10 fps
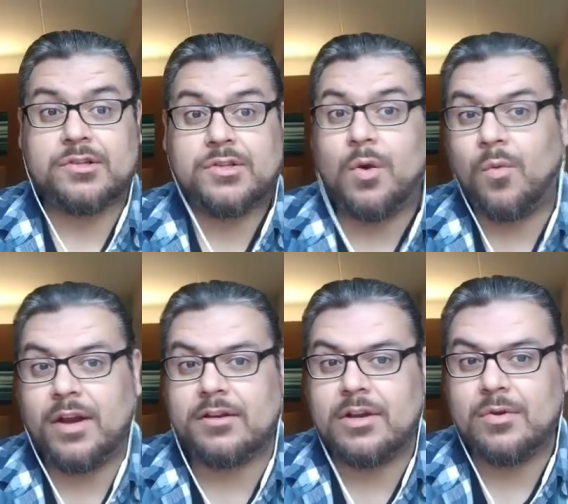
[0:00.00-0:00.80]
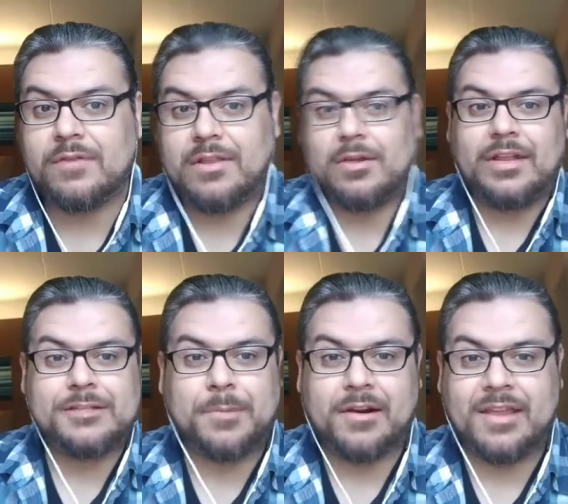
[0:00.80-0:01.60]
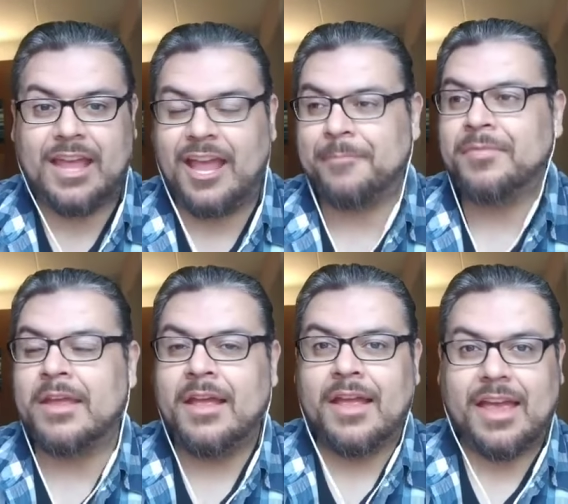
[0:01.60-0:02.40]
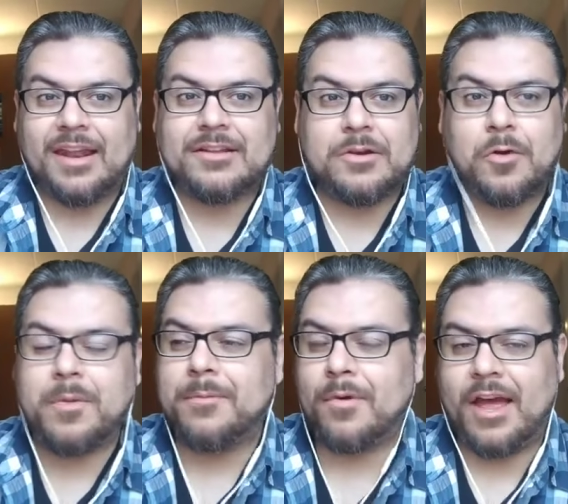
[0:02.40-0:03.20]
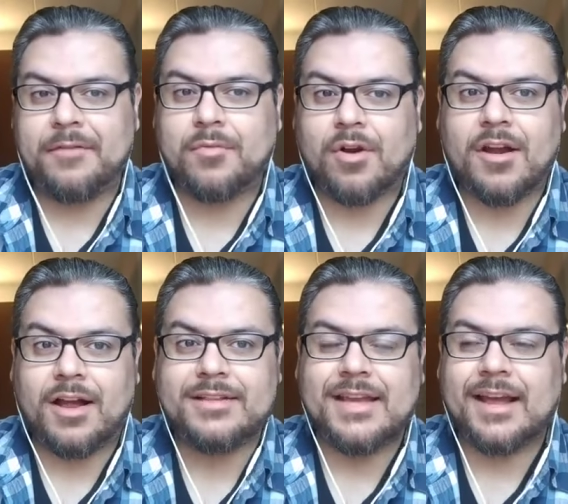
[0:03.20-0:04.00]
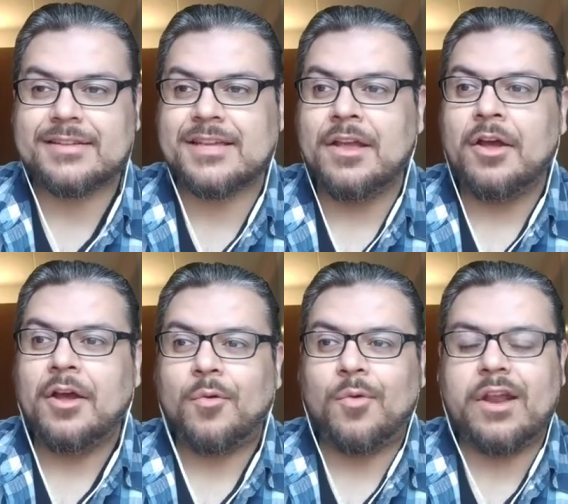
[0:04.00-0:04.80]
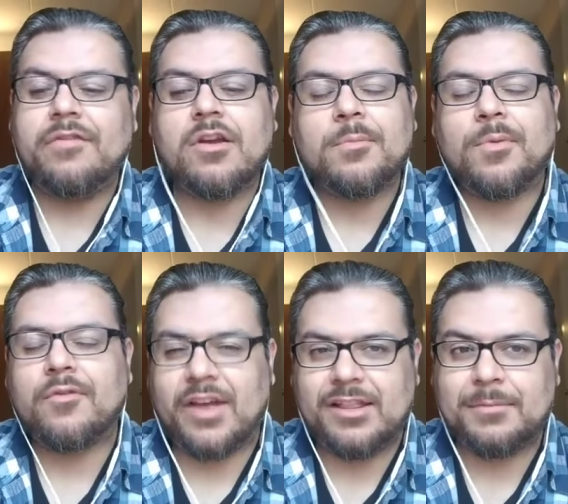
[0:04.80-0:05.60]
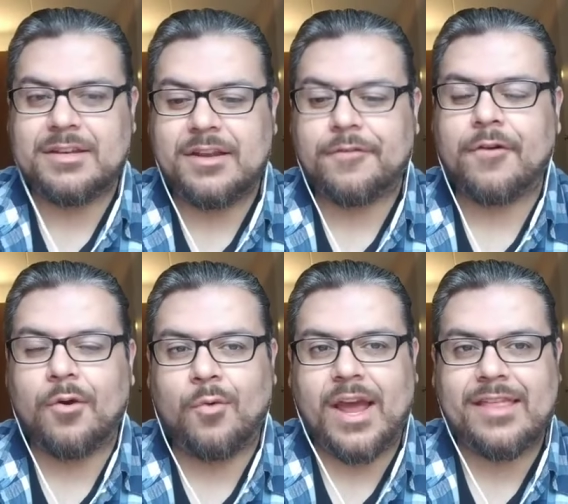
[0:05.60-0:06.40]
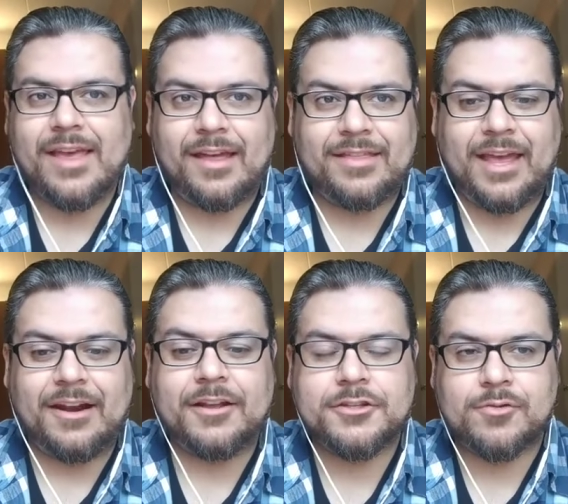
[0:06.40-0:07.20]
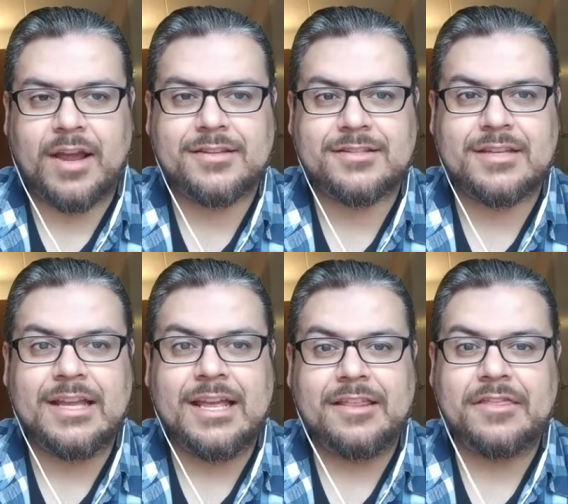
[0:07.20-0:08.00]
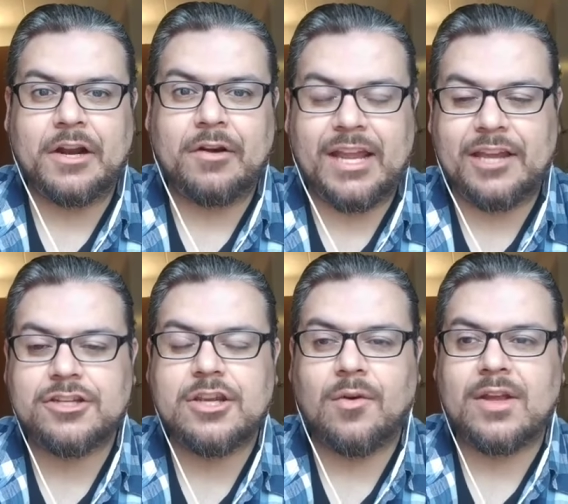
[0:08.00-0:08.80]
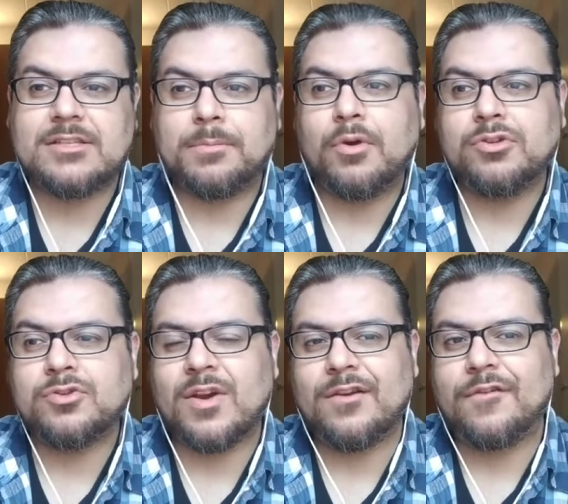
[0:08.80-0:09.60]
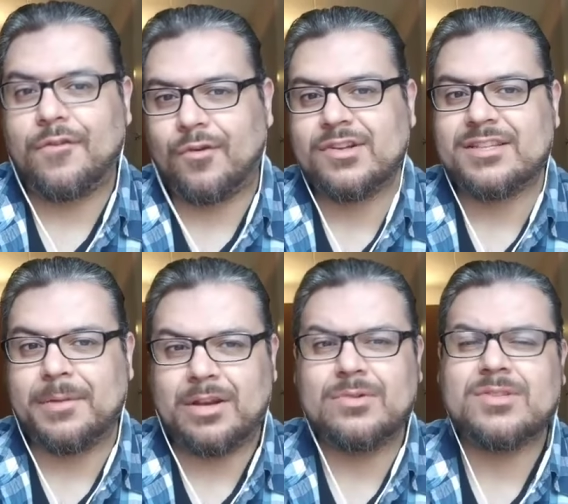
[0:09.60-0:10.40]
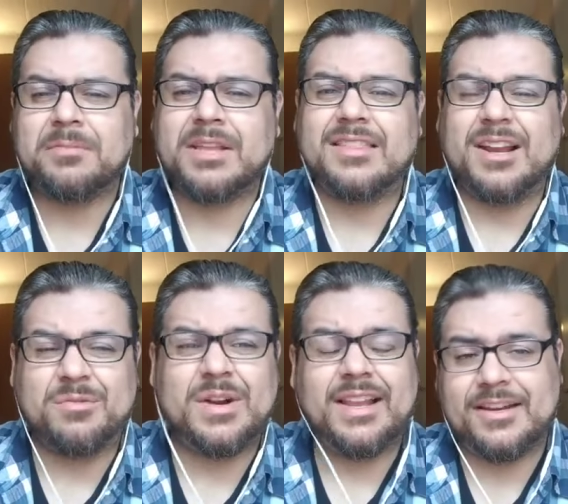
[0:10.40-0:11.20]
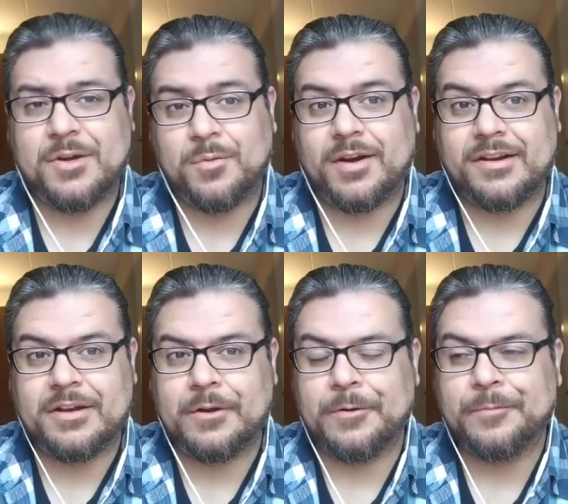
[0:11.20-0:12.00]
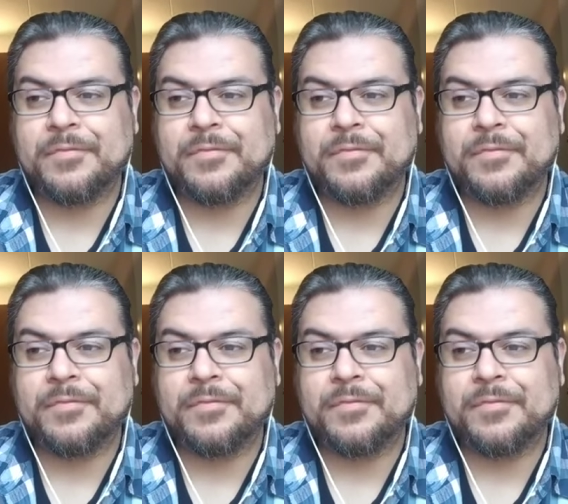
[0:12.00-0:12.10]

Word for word: don't want to do, even though that's part of the game, getting to know people, have more contacts. What if you can provide them a different way that, that addressed their issue as opposed to trying to force them to do something they really don't want to do?